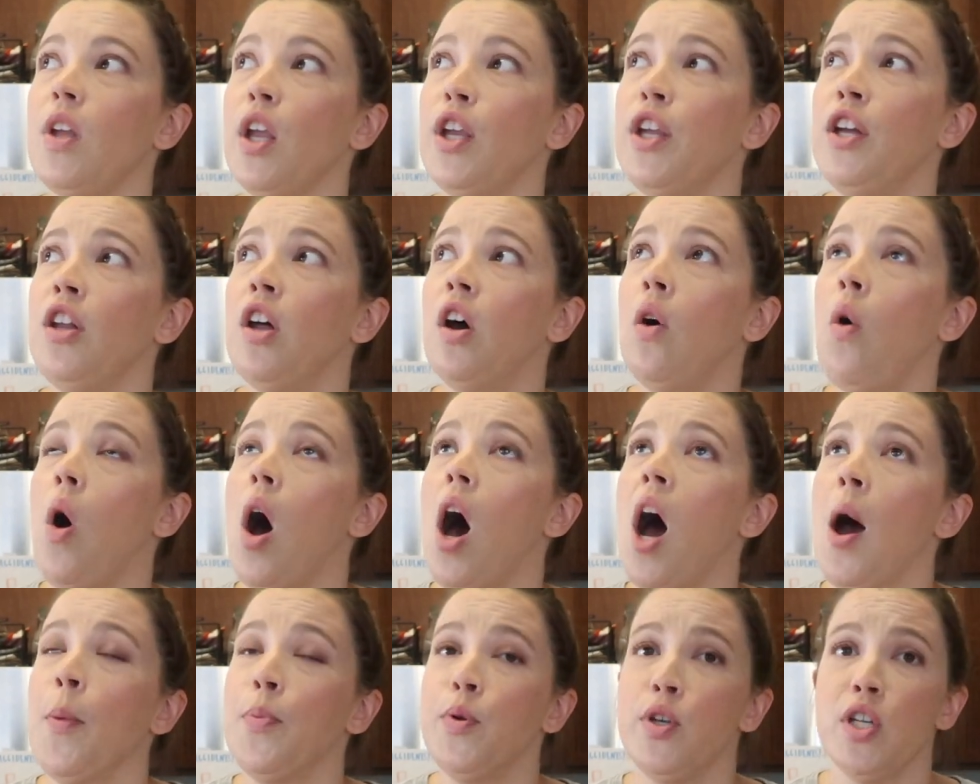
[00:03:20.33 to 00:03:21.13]
you know,
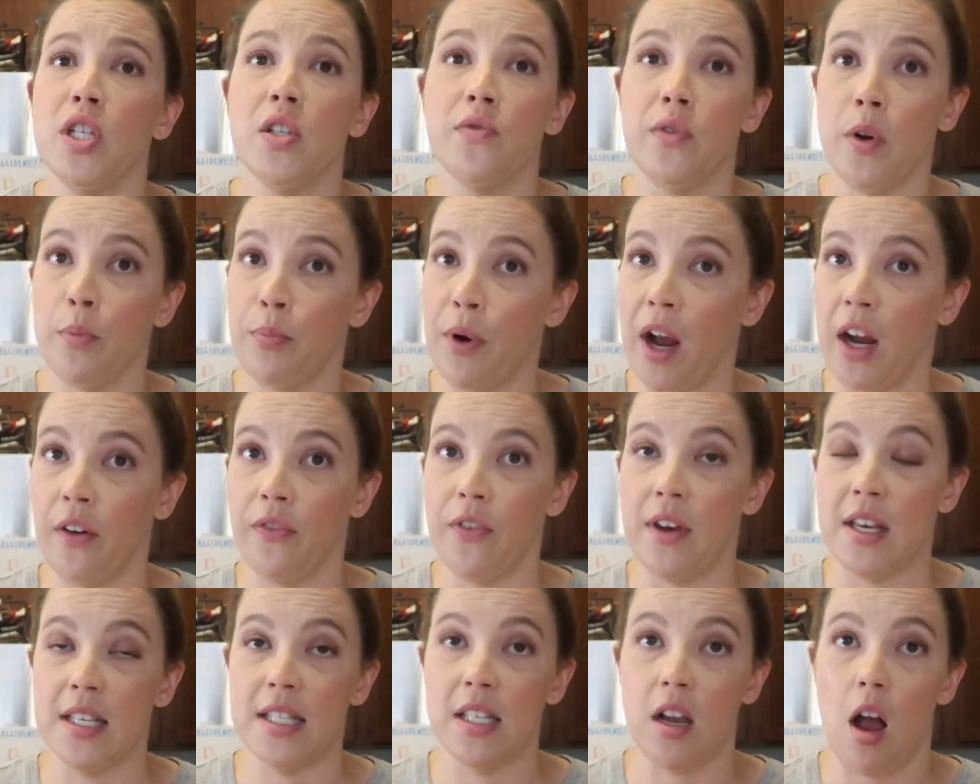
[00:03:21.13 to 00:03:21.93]
options for
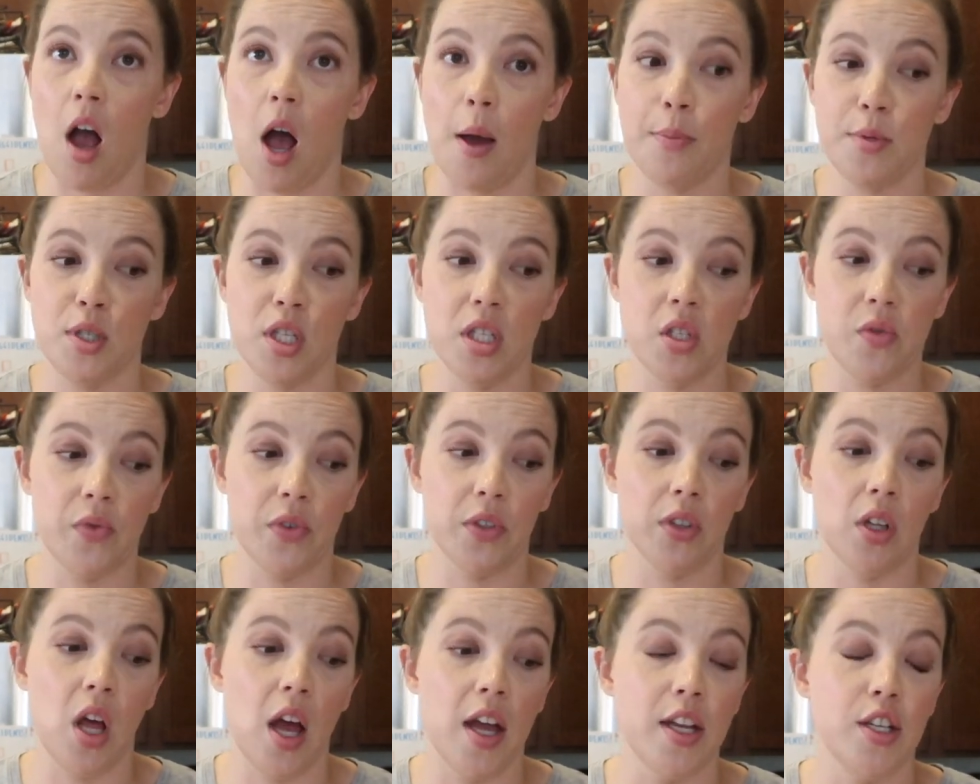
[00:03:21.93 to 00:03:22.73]
breakfast, options
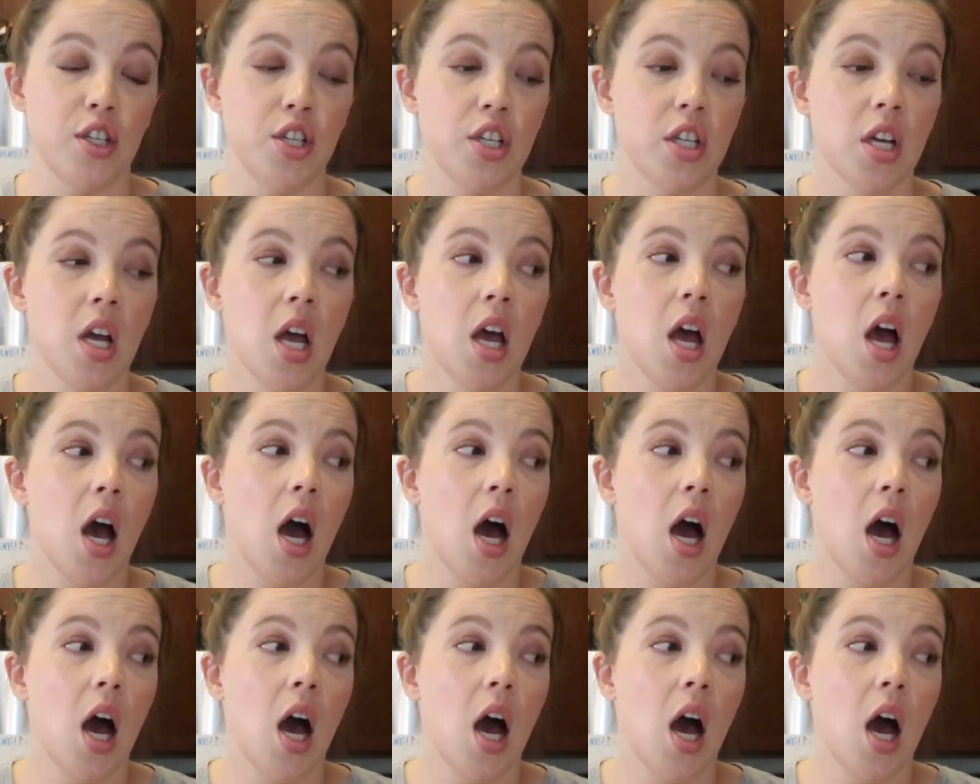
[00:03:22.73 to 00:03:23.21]
for lunch,